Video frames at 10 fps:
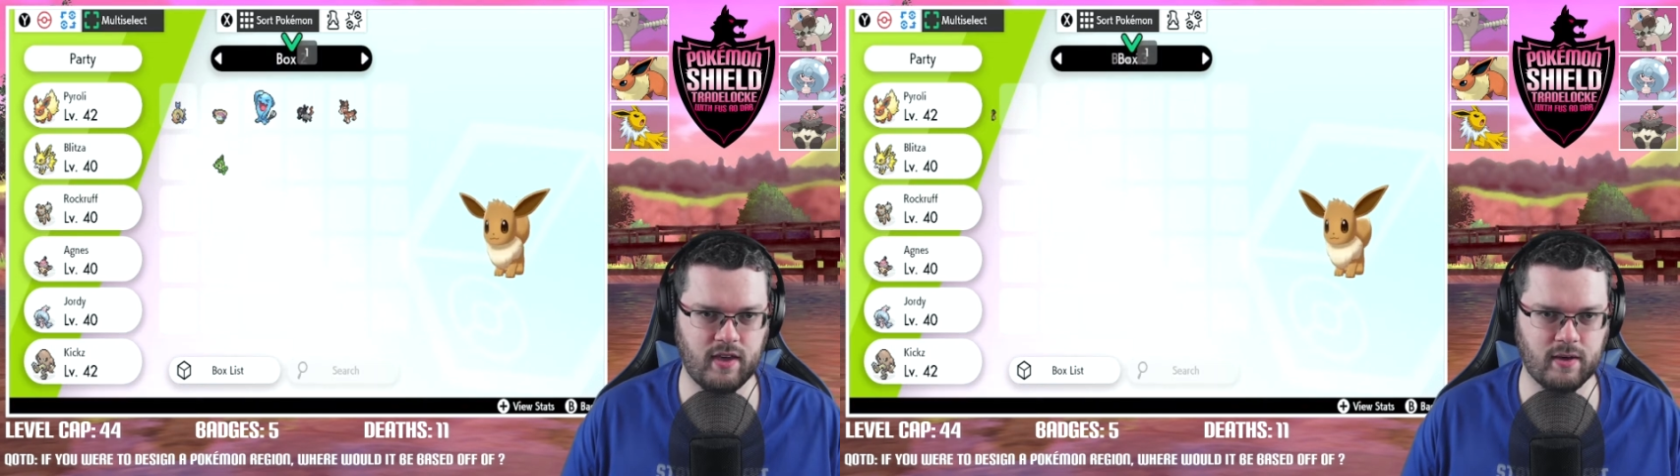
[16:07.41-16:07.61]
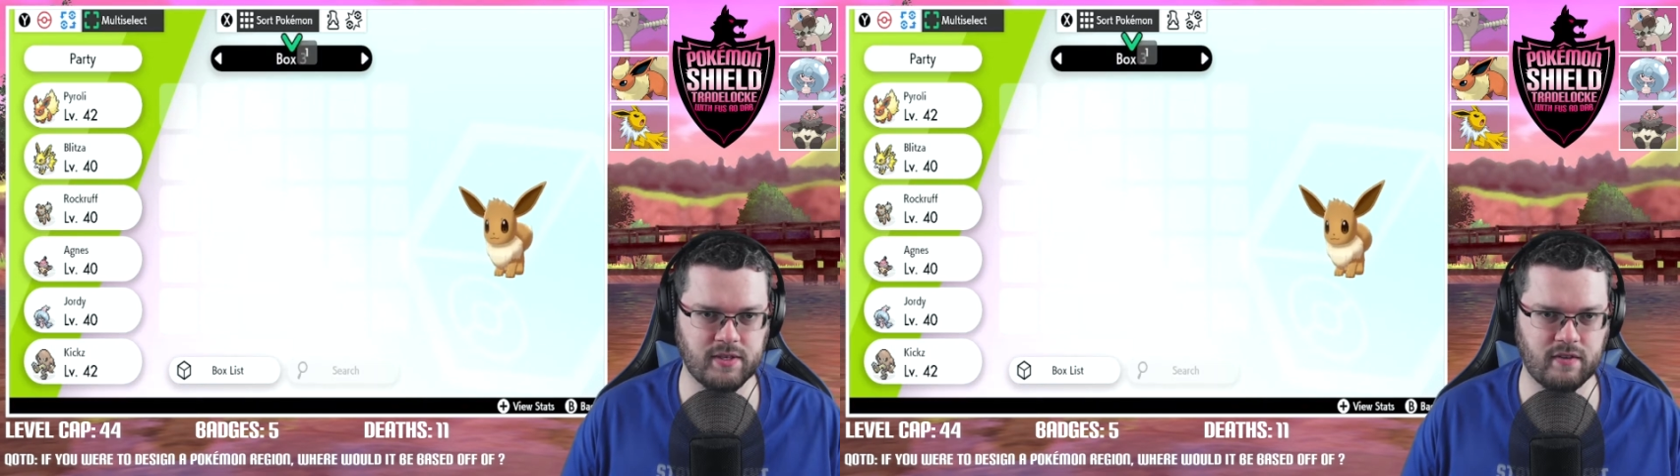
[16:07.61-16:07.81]

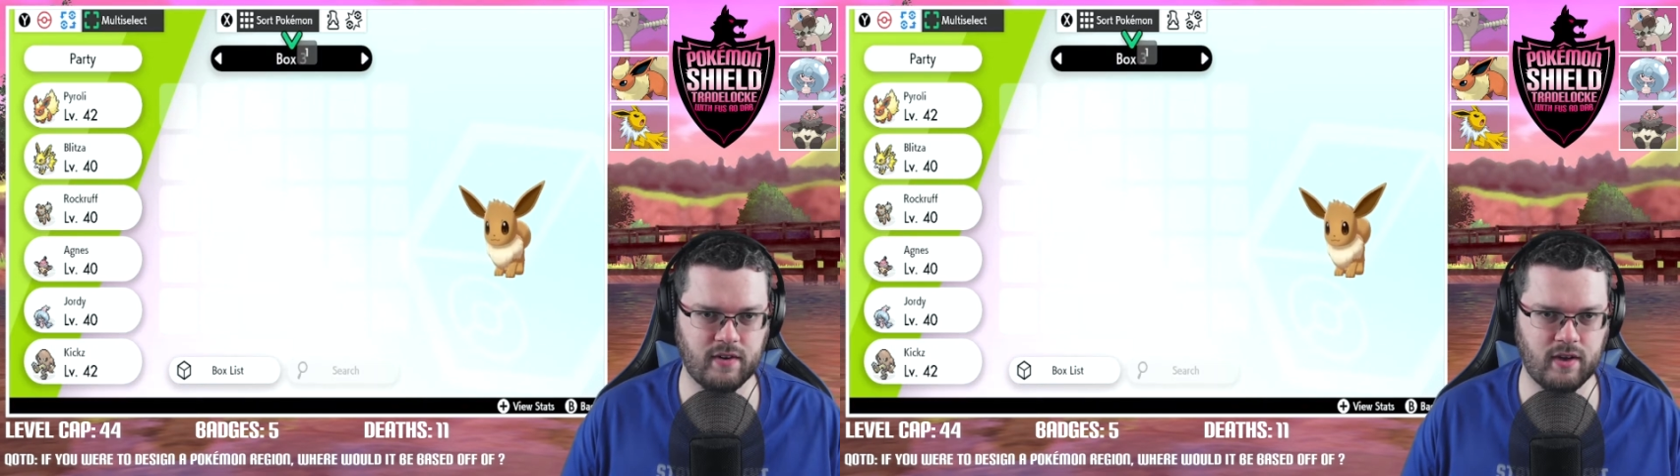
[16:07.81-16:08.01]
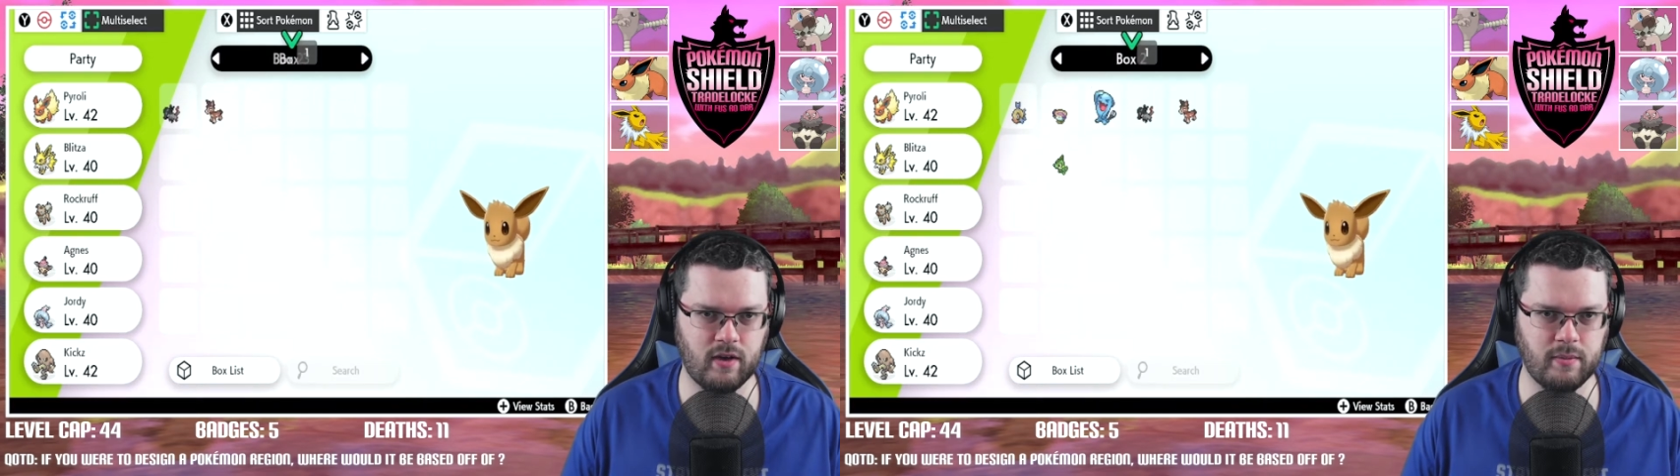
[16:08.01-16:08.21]
goes
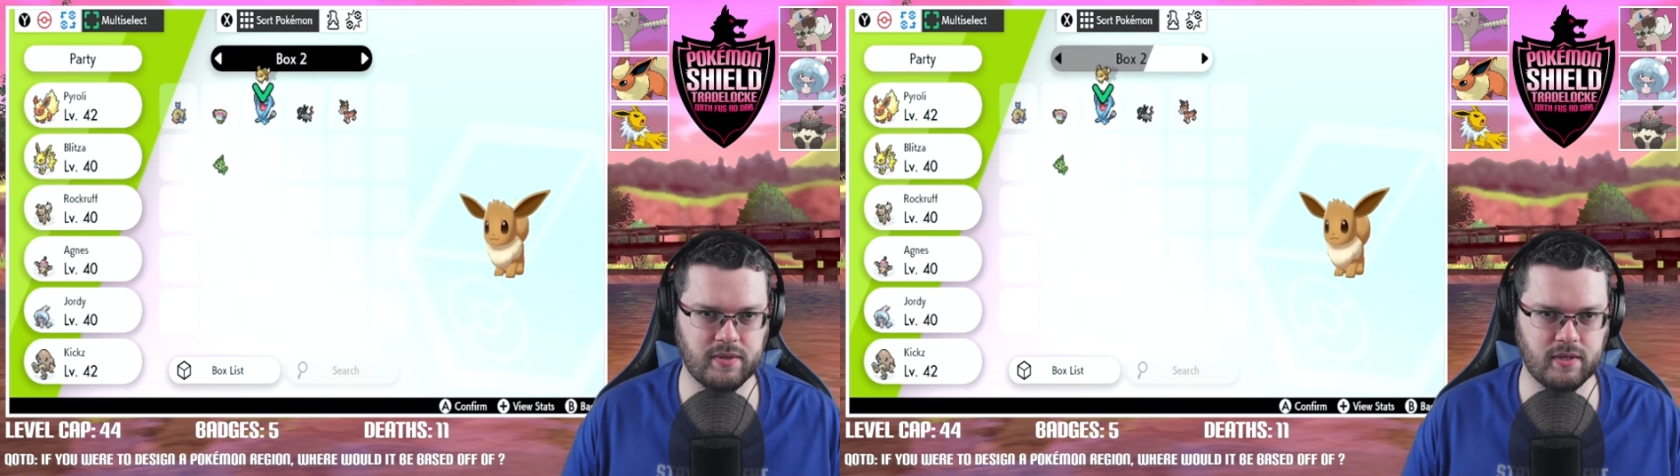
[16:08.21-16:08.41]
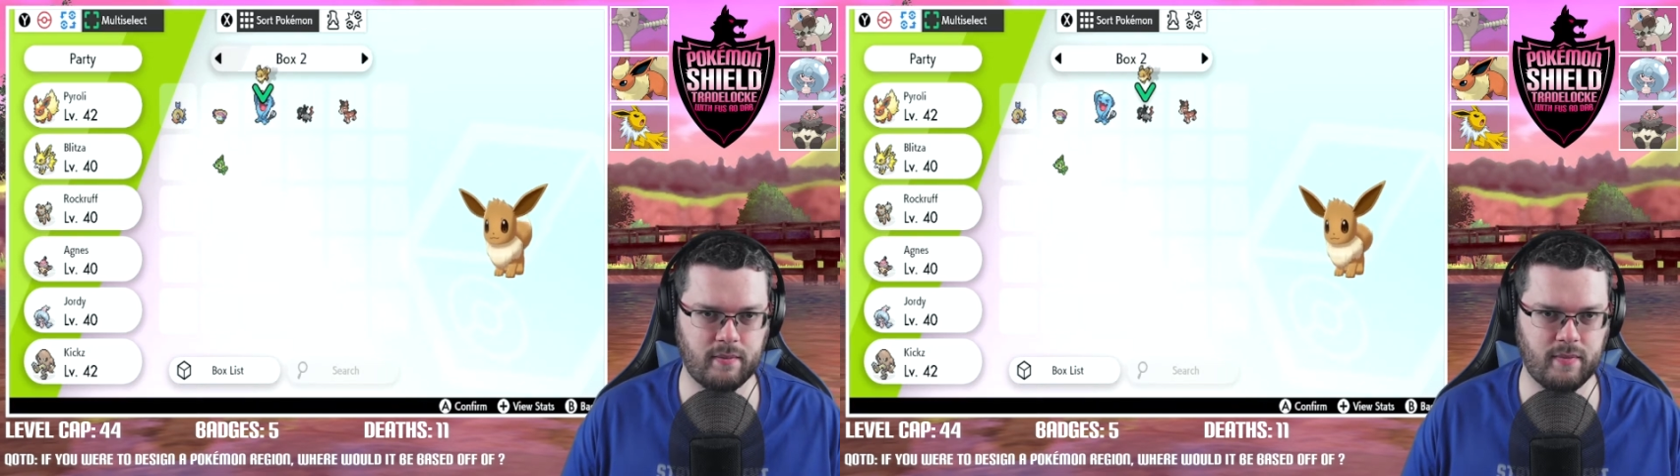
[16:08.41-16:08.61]
over. Oops.